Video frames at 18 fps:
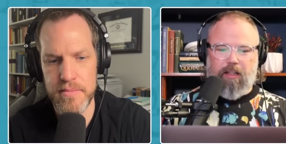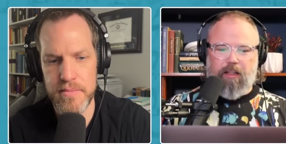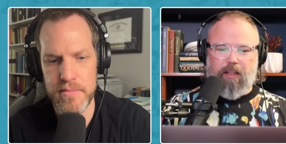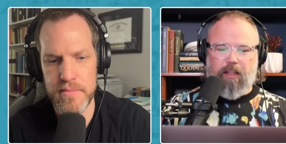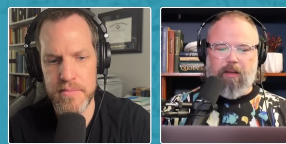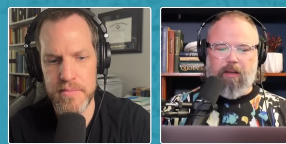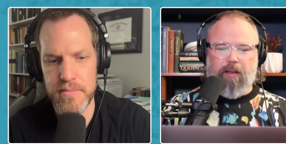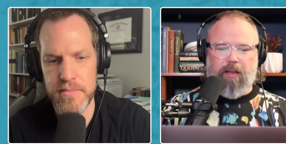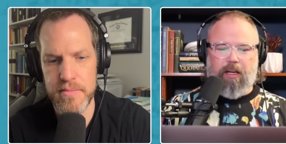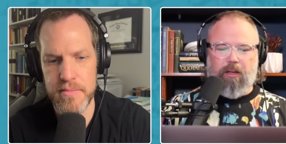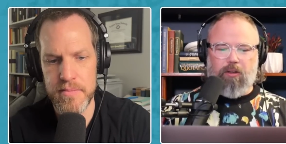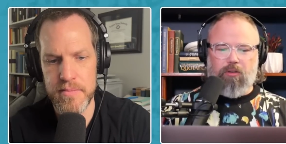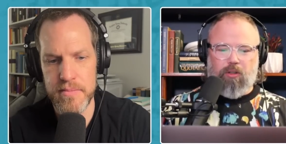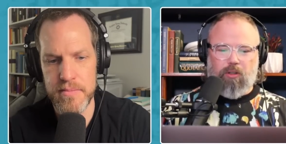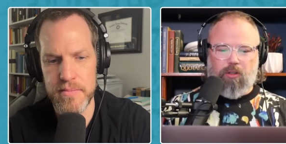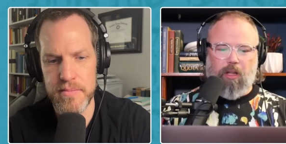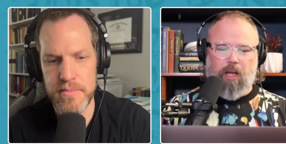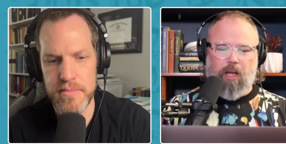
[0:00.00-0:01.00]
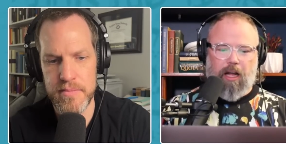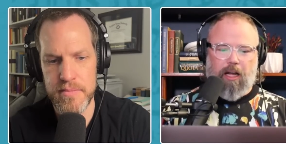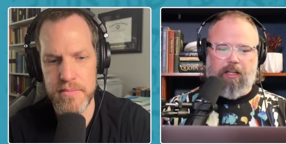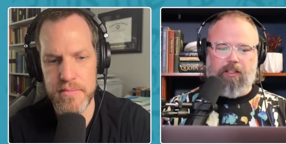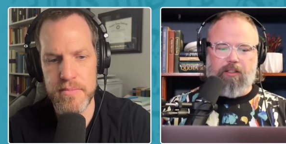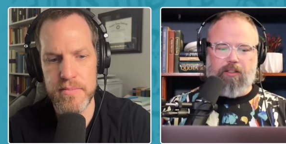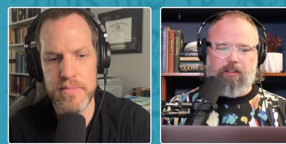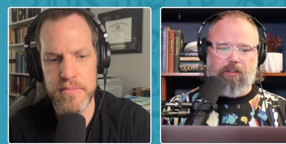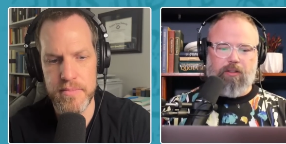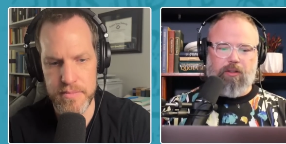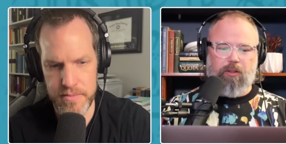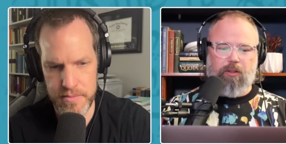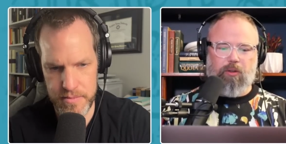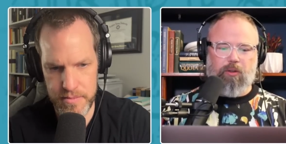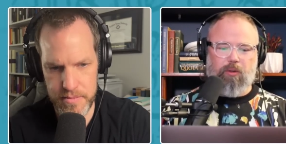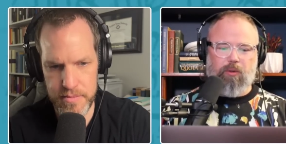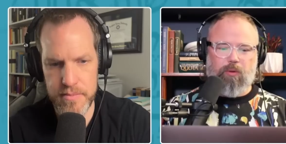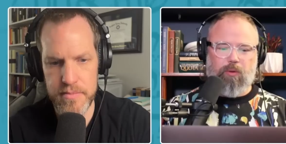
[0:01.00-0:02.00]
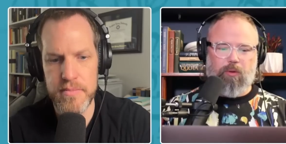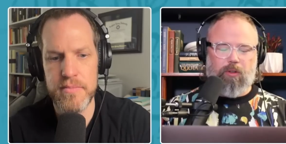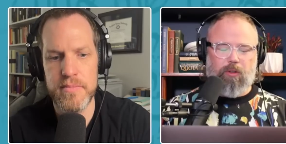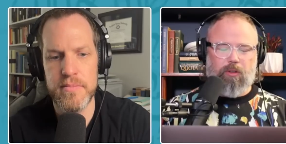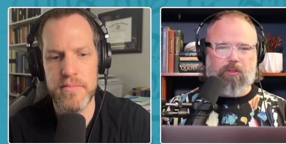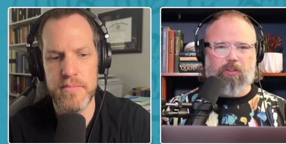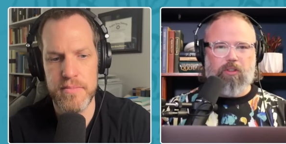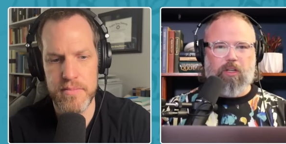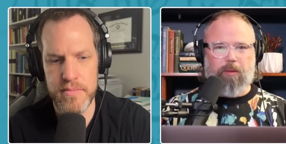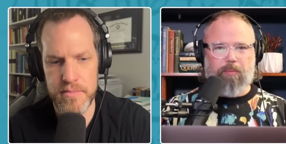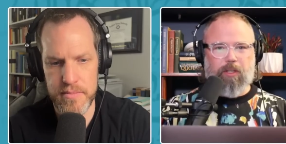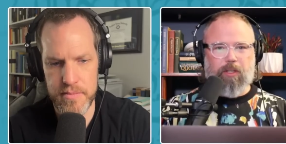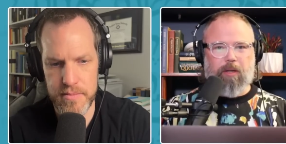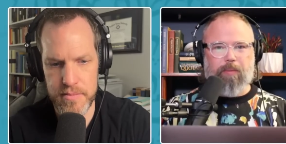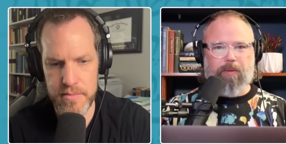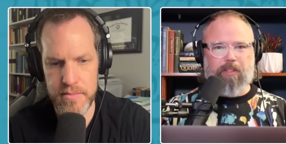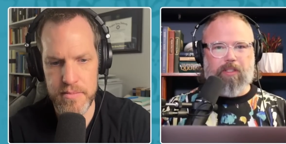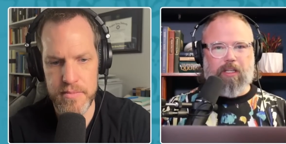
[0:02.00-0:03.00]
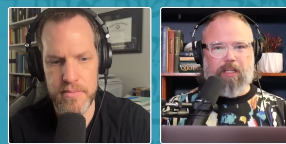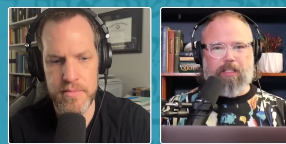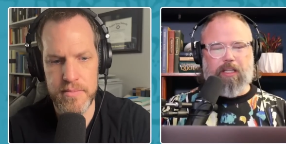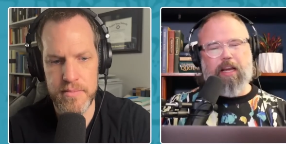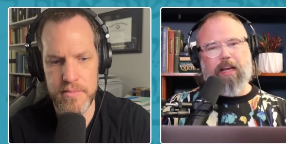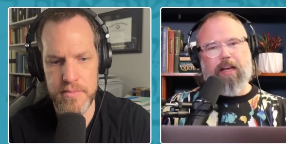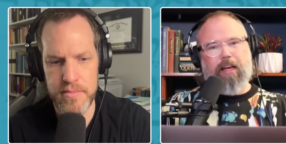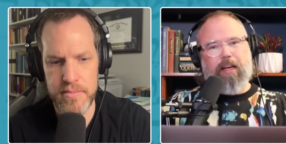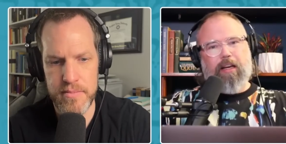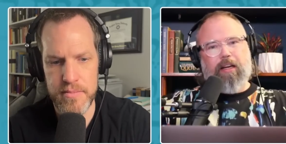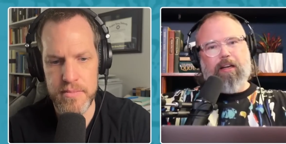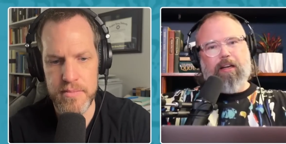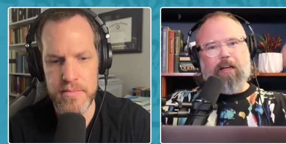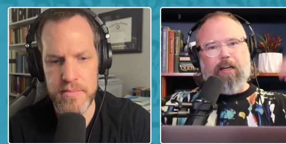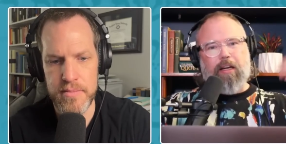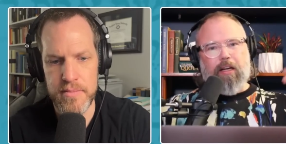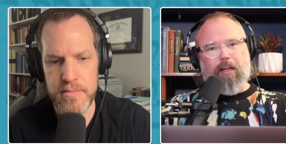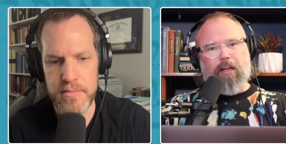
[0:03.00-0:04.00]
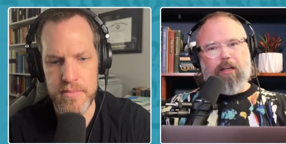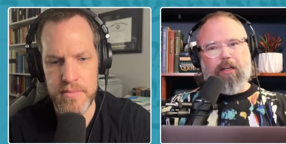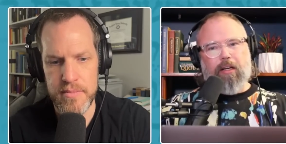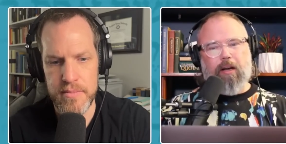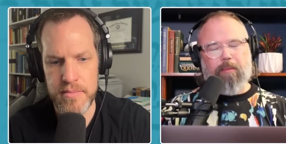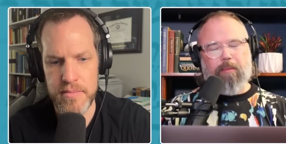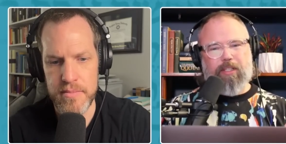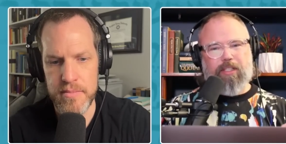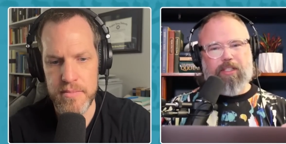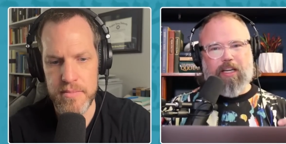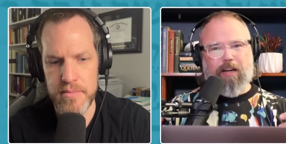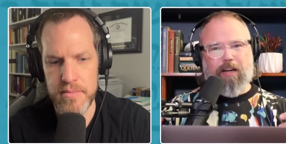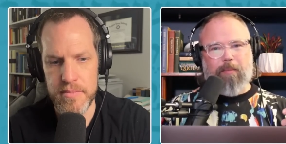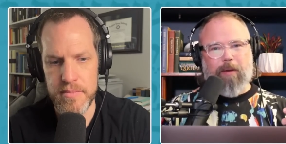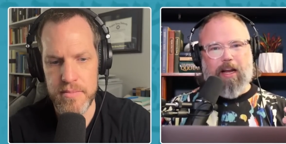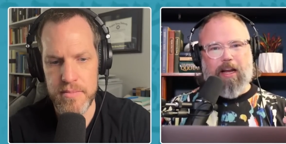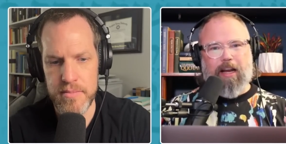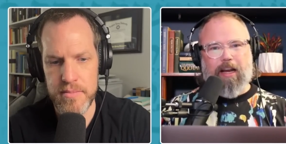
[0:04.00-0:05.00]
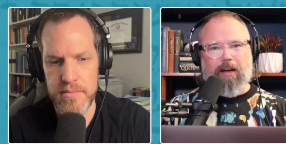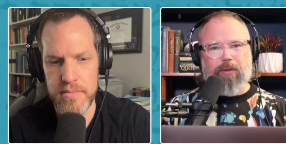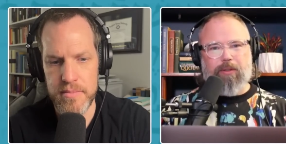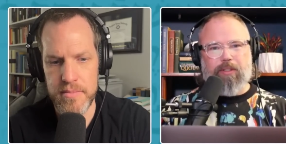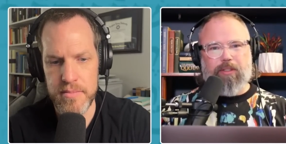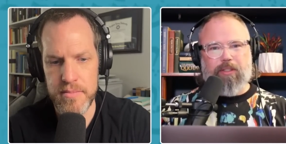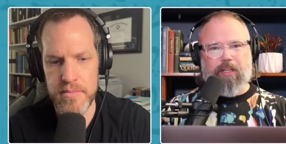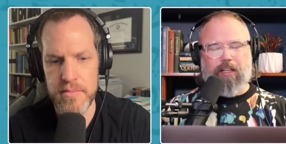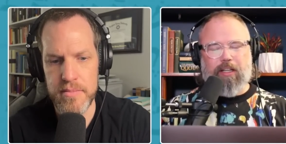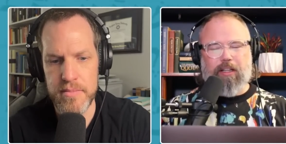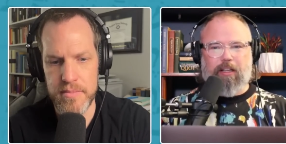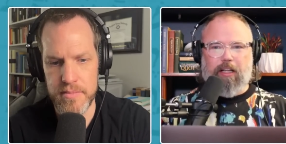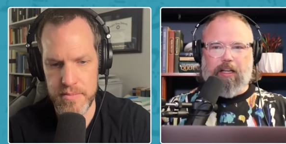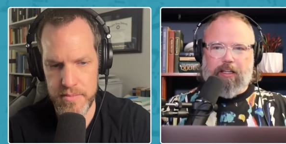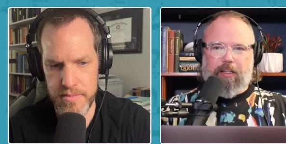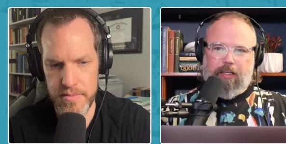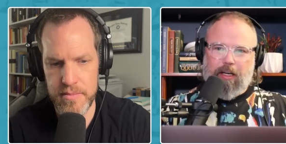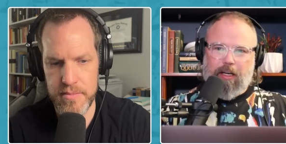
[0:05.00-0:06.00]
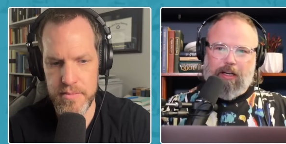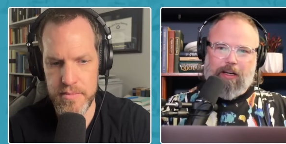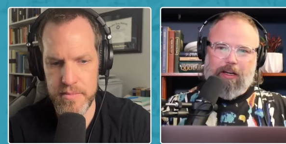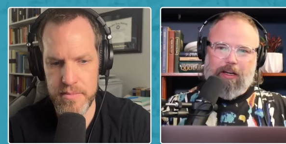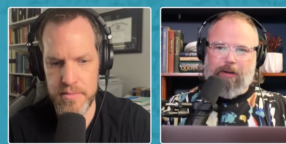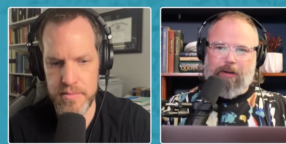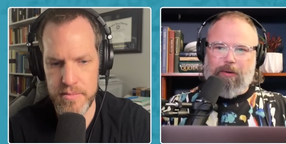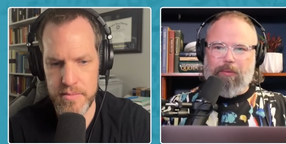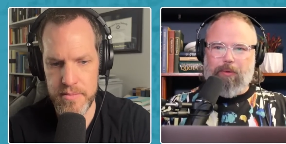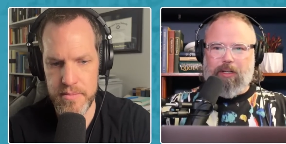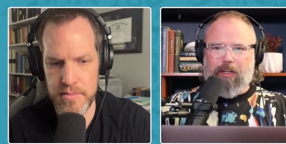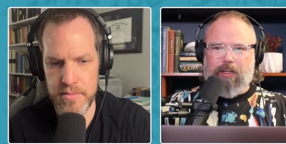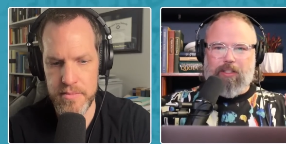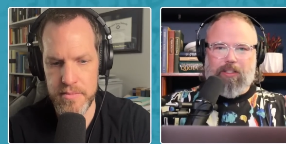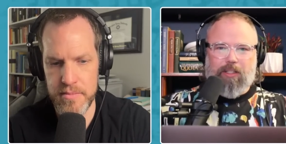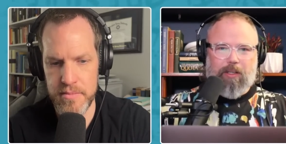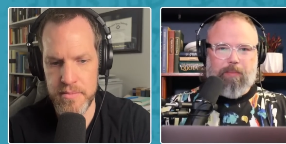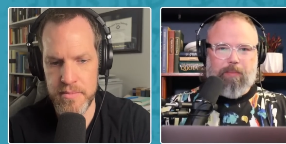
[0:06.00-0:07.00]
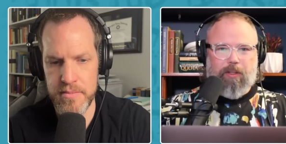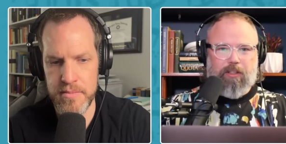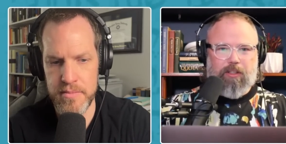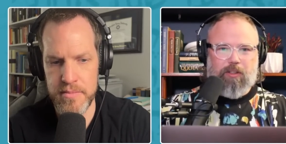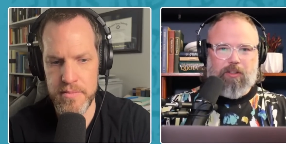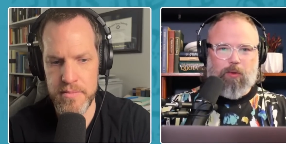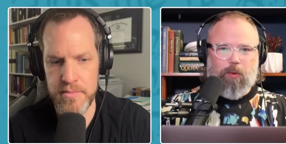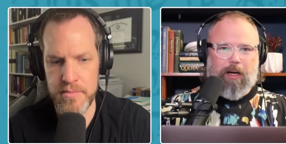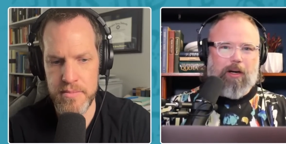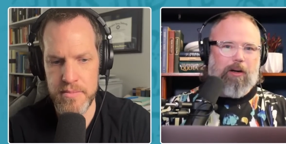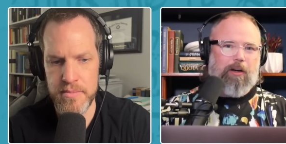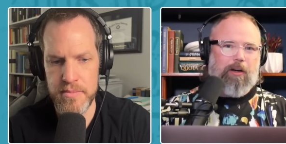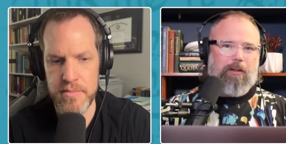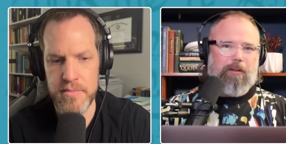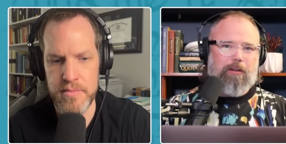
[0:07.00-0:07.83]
Speaker 1: they encounter Lot, who jumps up and says, hey, come and stay at my house. And they're like, no, no, we're going to sleep in the square.